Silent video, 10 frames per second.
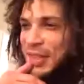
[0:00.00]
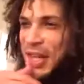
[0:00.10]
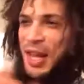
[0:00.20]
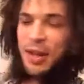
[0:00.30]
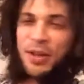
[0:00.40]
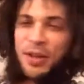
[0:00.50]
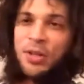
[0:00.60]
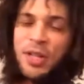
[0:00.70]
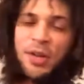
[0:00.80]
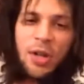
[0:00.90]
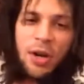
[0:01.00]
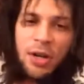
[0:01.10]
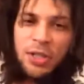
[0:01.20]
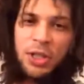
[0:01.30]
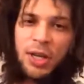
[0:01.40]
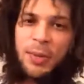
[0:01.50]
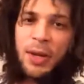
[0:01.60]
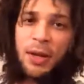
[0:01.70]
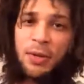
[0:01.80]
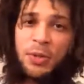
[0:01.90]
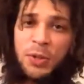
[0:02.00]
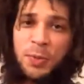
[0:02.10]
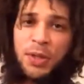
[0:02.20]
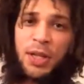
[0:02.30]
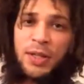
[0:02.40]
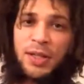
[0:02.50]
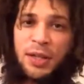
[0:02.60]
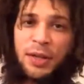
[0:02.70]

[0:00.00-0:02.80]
Yeah, it was Arn and JBL, which is pretty insane.